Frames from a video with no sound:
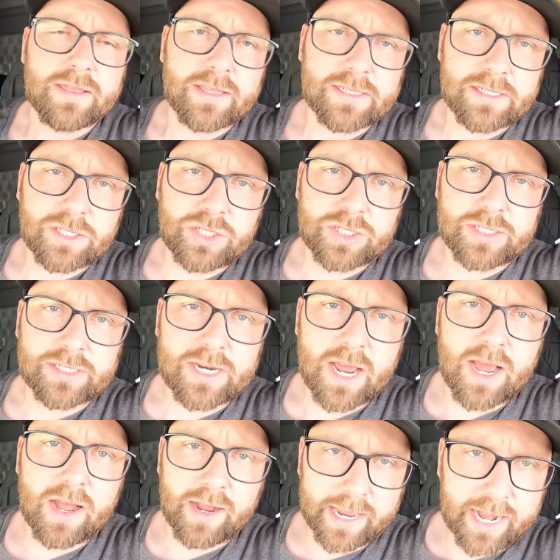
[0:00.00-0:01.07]
This is just
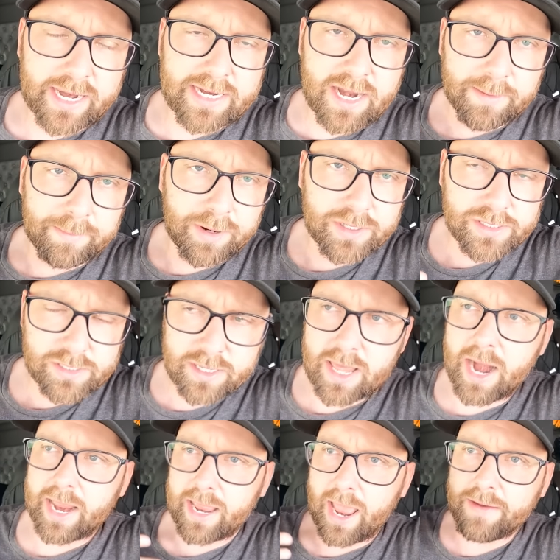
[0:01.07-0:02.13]
uh, getting numbers so
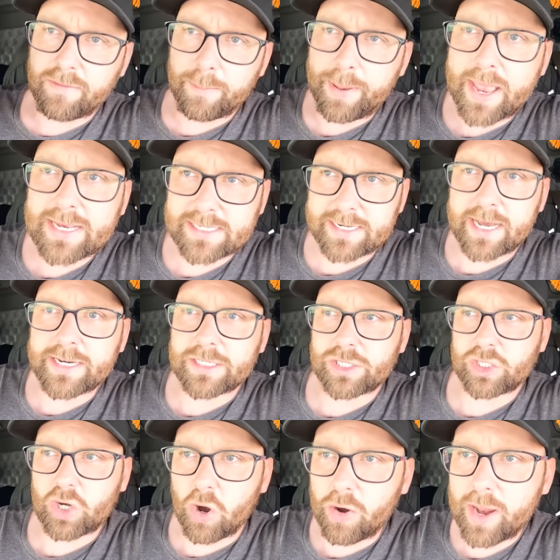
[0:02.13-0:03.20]
that I have a baseline to
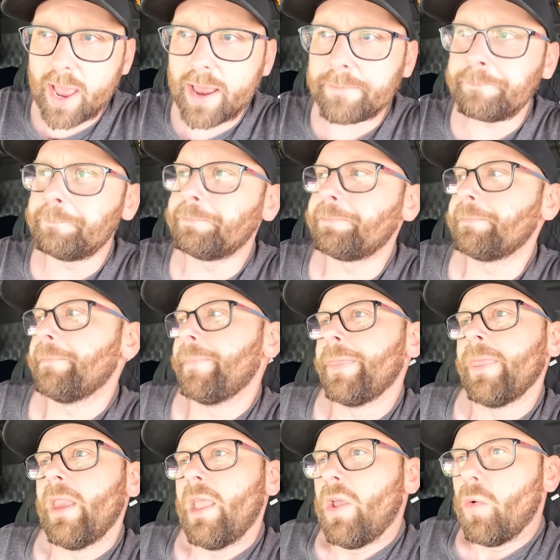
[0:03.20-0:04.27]
start at.
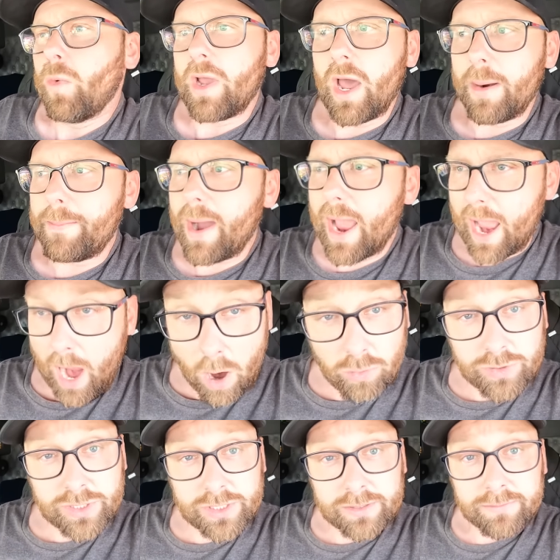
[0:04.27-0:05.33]
We got to buy a
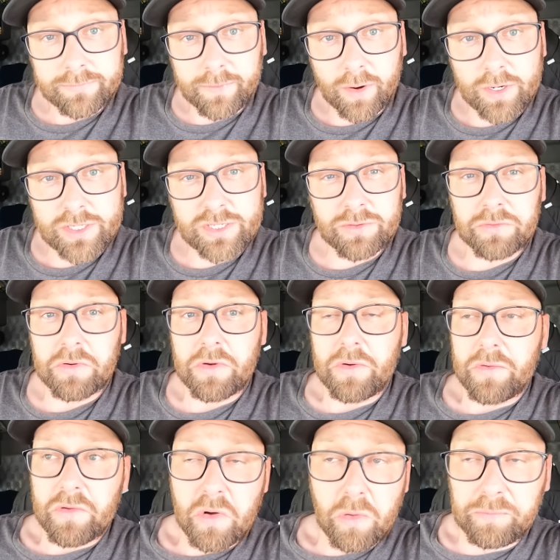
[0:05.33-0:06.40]
house first.
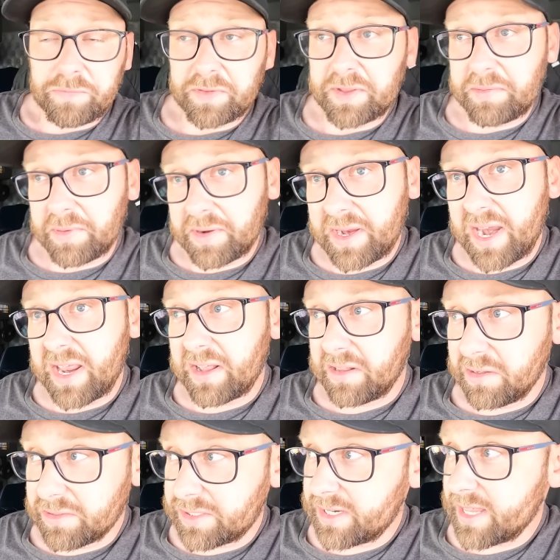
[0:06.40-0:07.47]
Hopefully we're getting
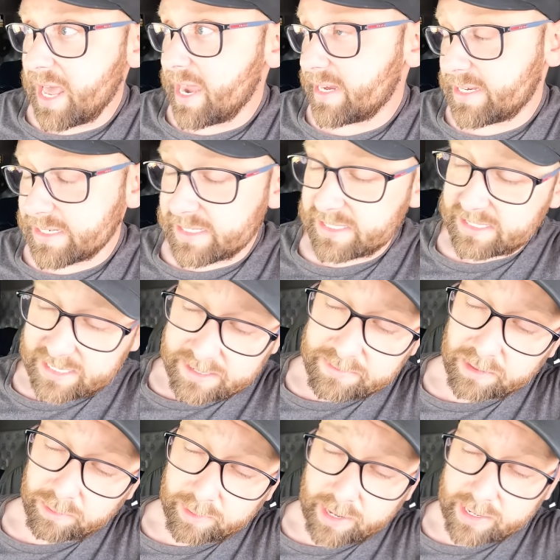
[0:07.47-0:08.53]
close to that. It doesn't
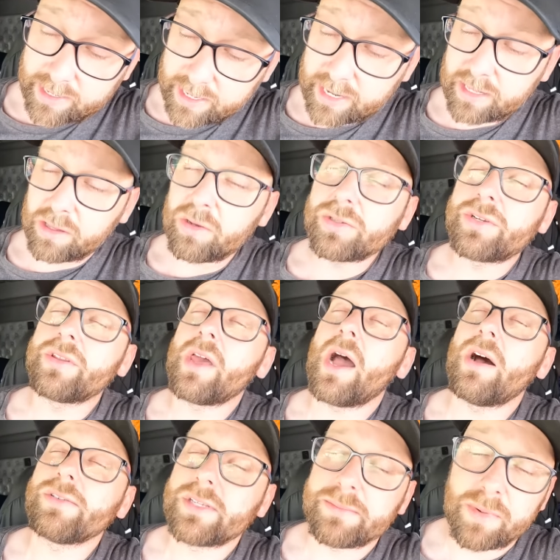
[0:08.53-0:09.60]
seem like we're getting any closer. The
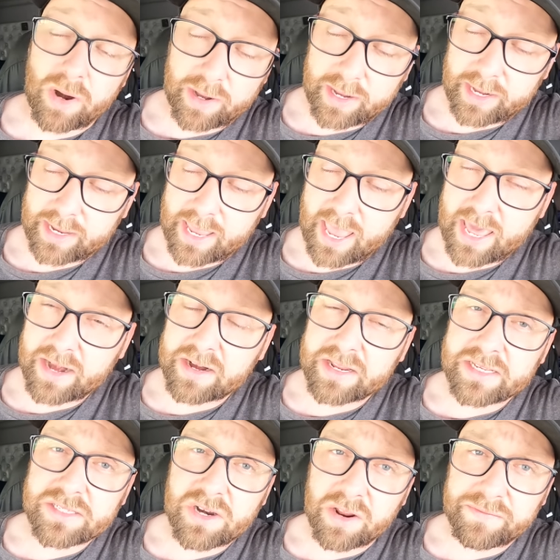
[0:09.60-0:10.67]
housing market in
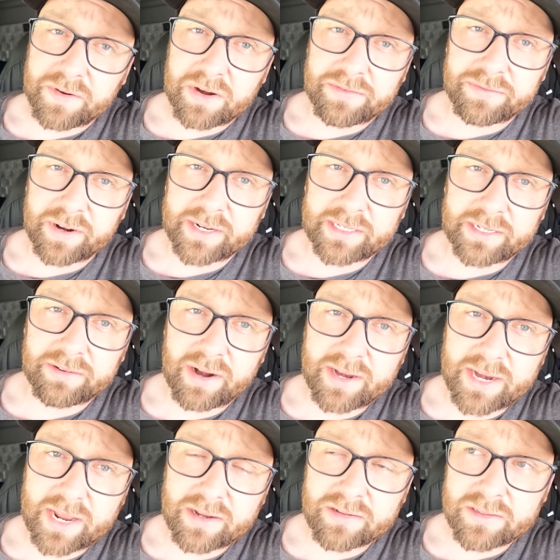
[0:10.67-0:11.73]
Canada is not very friendly
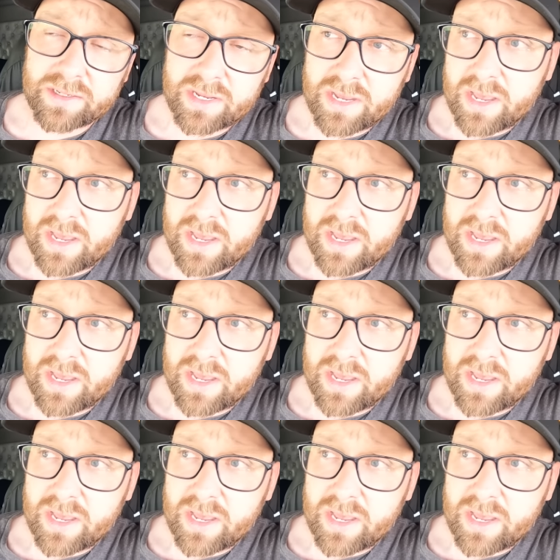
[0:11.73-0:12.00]
right now.